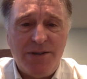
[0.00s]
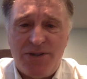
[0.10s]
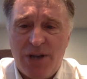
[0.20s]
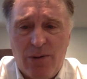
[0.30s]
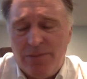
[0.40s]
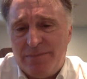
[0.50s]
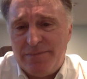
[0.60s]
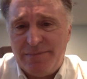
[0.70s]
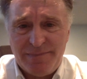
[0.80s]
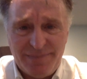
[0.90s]
So
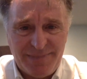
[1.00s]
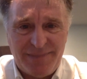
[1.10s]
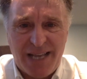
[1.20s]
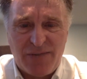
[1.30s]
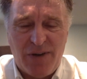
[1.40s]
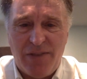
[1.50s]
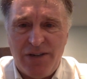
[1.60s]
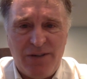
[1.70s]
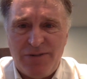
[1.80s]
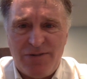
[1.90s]
that's fine. The
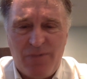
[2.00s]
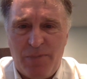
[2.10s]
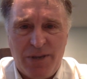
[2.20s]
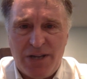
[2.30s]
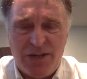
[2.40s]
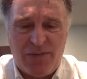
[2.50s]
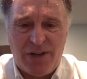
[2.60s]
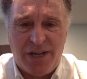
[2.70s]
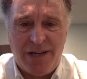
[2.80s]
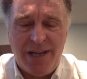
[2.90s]
difference of opinion is
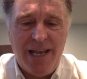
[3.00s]
fine.